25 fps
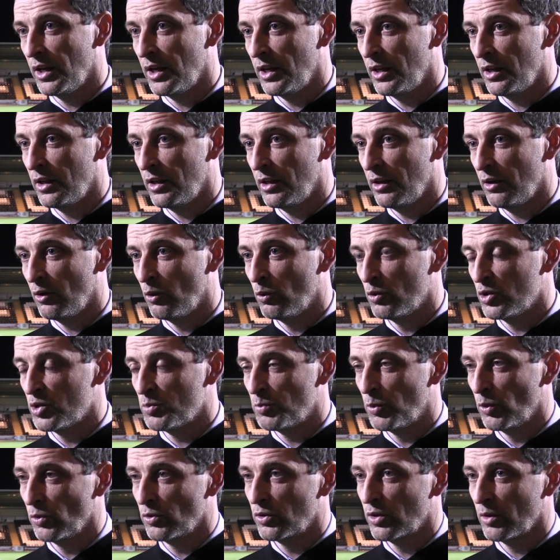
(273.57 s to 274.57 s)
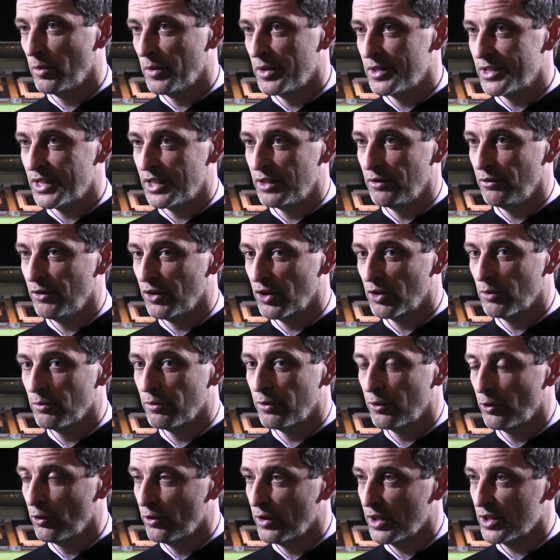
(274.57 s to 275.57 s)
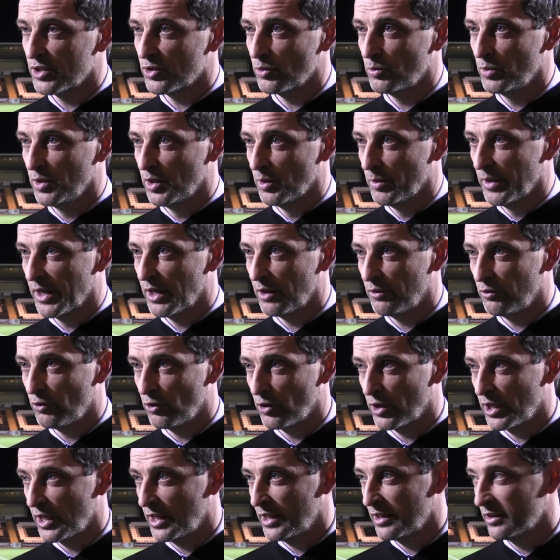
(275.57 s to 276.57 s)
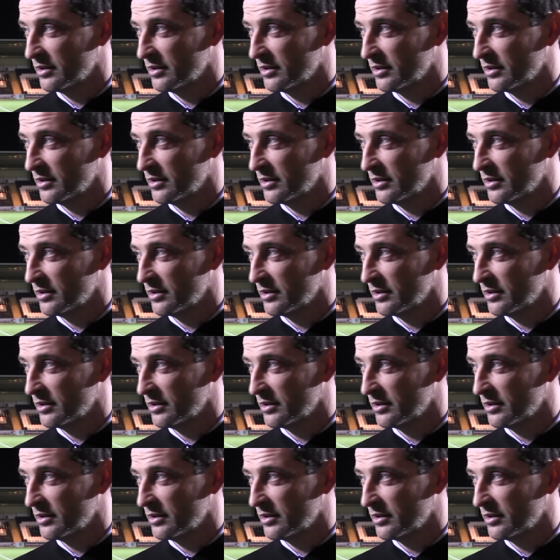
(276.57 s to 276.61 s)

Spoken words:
I always spoke to them and said if they come through this, they'll be the better for it.